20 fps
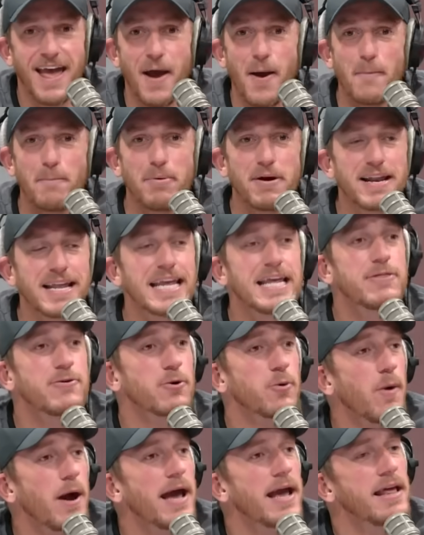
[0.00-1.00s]
But
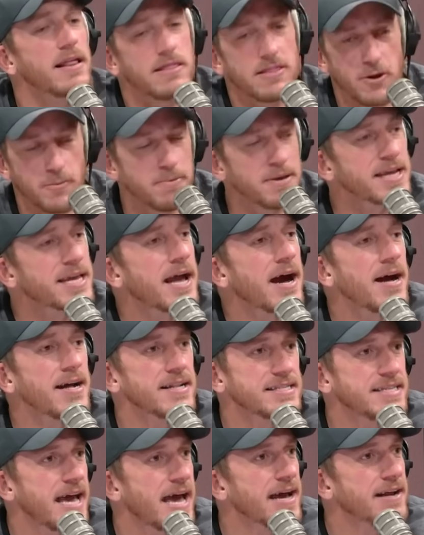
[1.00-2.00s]
either way, a little bit of
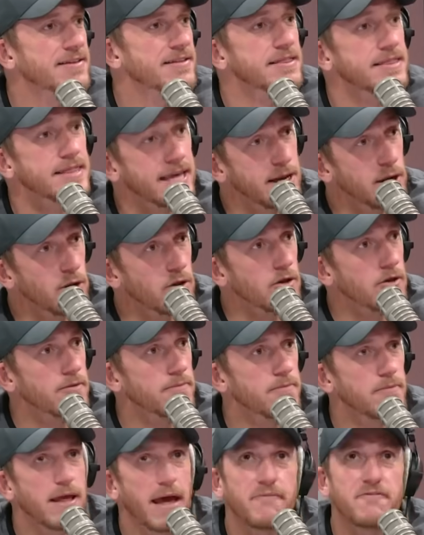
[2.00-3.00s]
contact, little
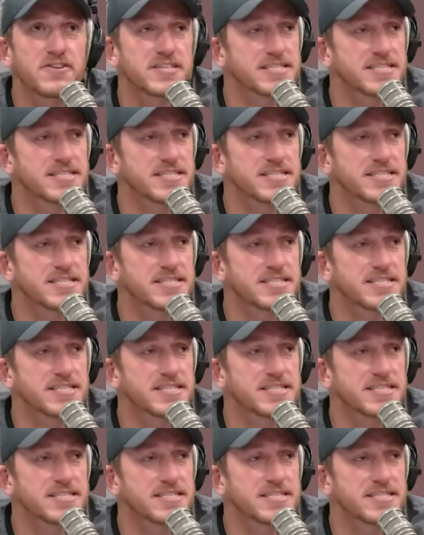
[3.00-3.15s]
bit